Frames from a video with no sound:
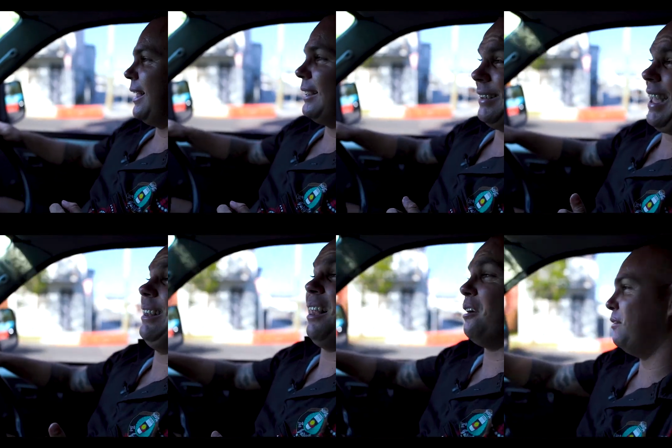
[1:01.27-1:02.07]
They
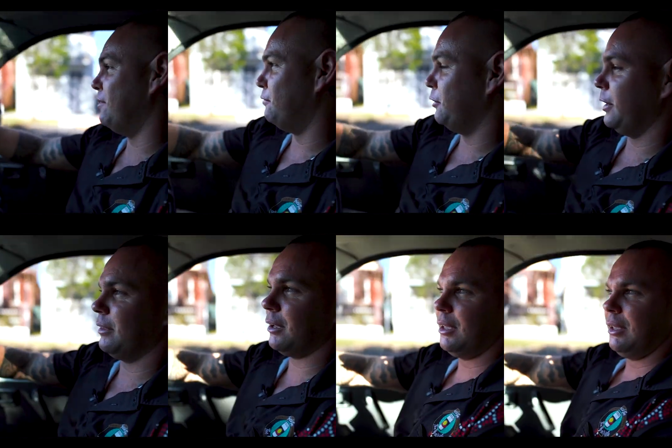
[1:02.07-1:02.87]
love their footy.
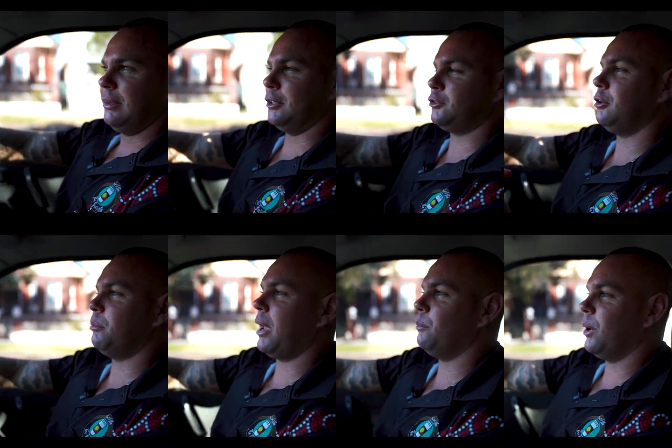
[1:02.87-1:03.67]
There's two
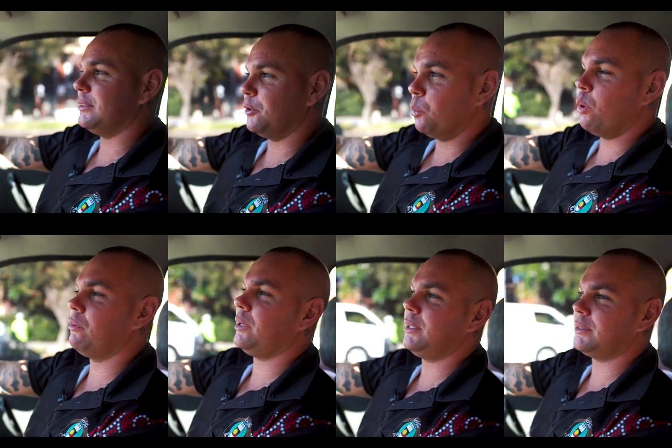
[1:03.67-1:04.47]
main ones, the
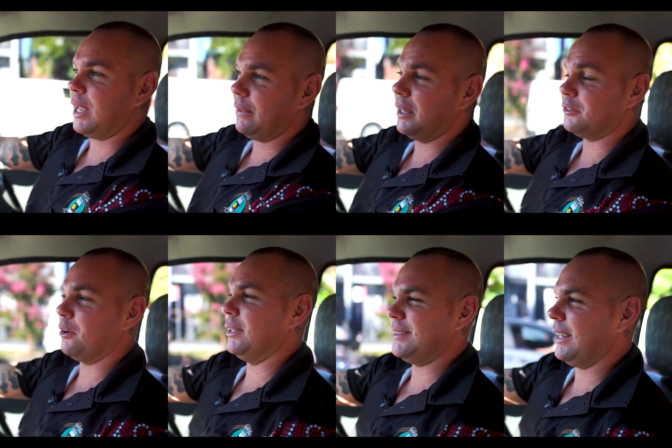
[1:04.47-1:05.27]
Warvies and these
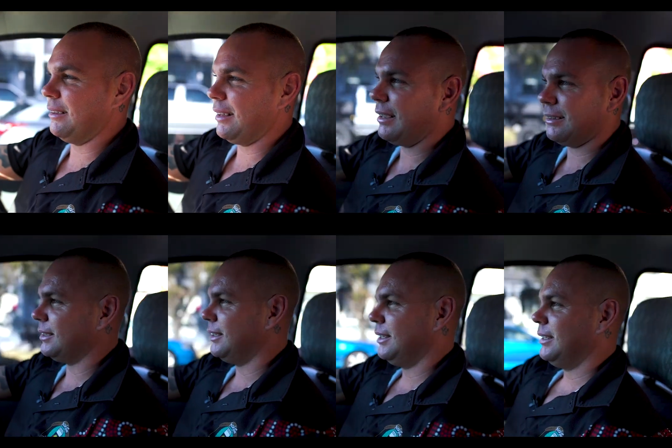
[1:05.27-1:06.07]
guys here.
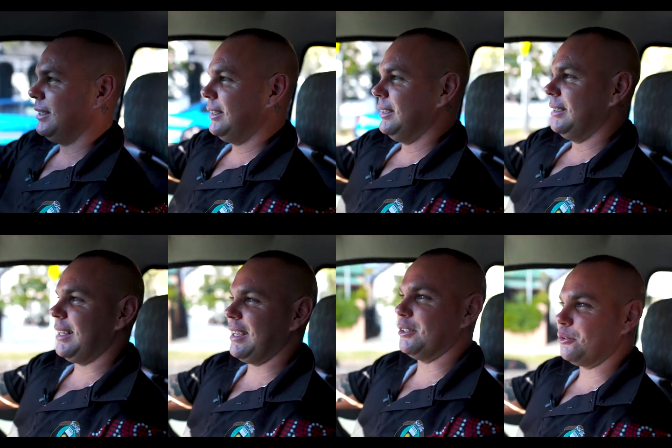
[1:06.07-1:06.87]

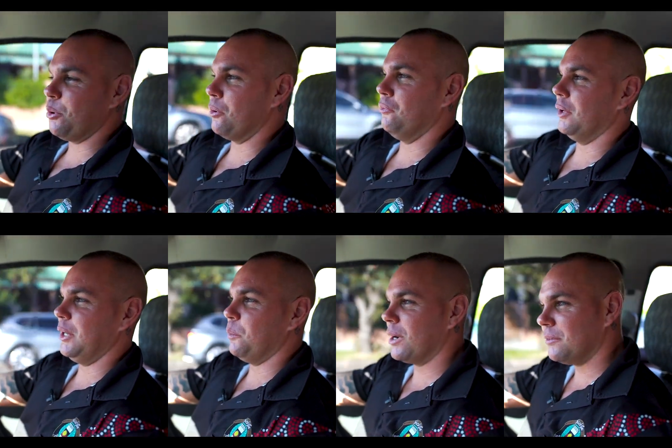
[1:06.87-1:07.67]
They just talk
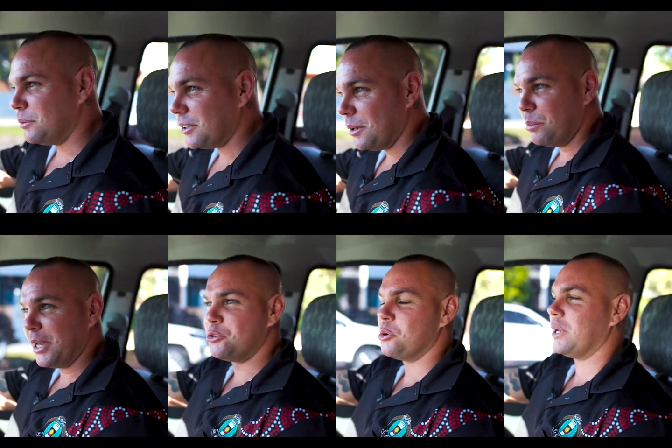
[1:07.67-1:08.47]
footy. One of them's a
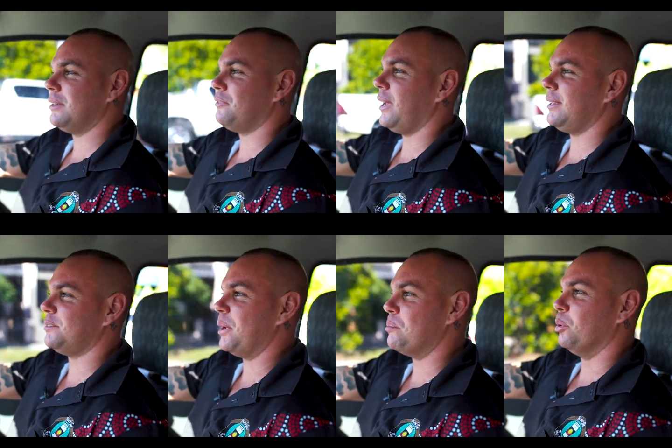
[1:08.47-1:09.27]
big Chookies fans,
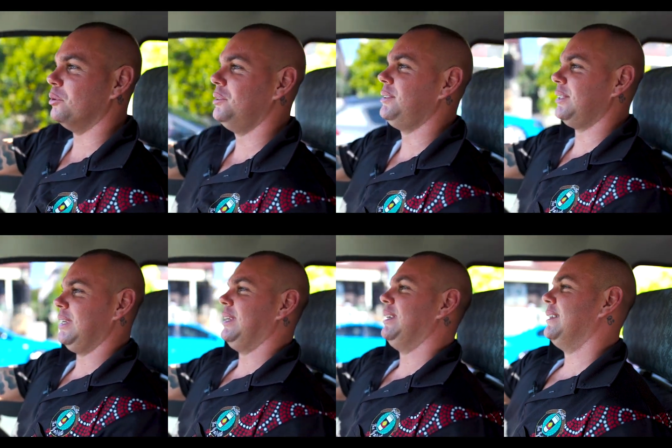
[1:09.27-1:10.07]
big Puds.
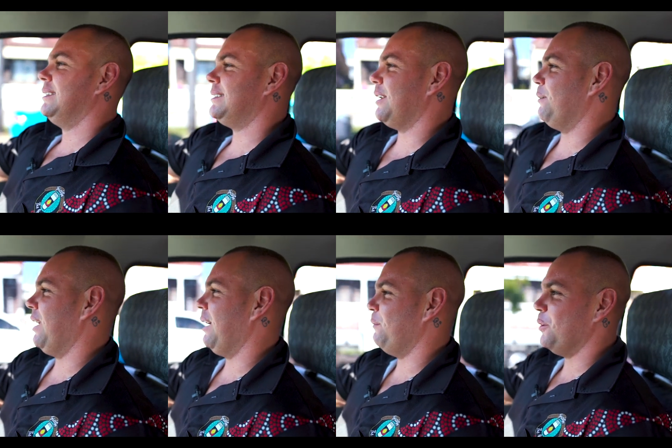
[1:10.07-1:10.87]

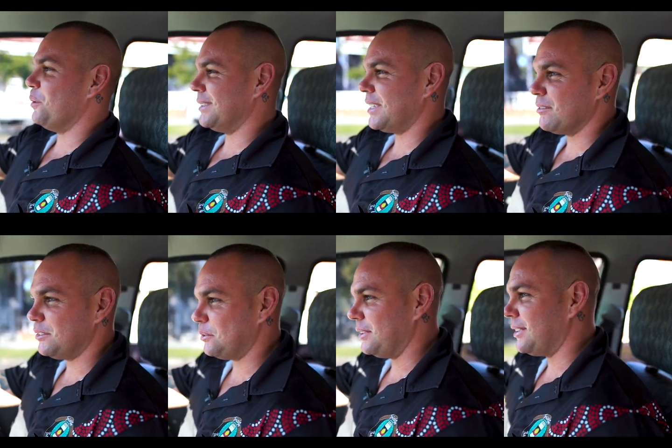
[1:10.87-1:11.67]
So we always give it
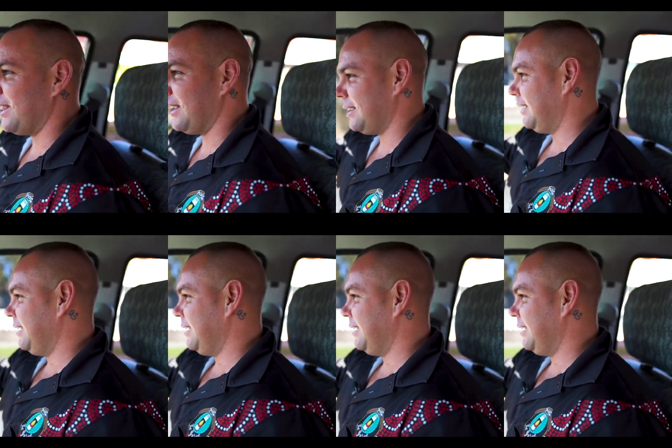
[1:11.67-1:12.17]
to each other.